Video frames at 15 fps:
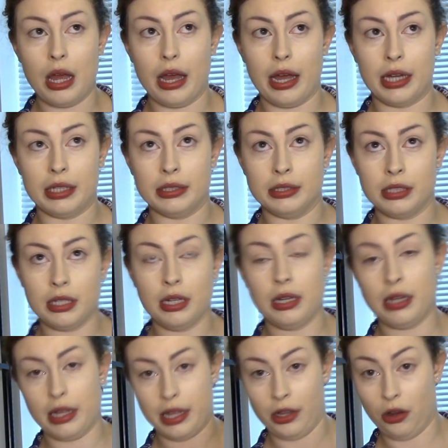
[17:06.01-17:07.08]
and
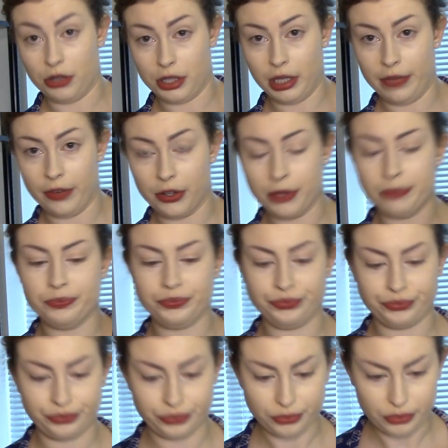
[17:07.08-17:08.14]
it got delivered,
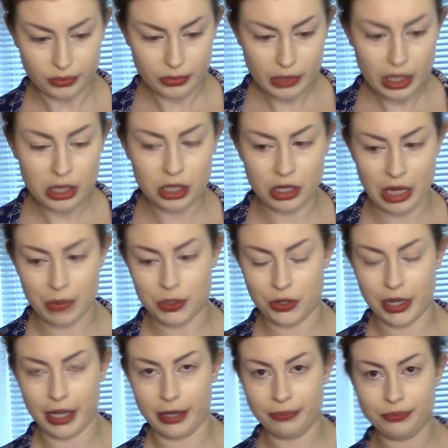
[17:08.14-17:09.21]
so that was
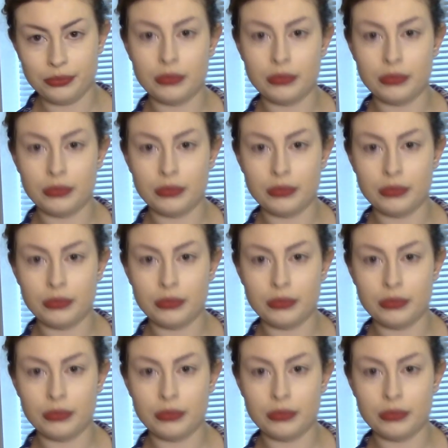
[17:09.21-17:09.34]
okay.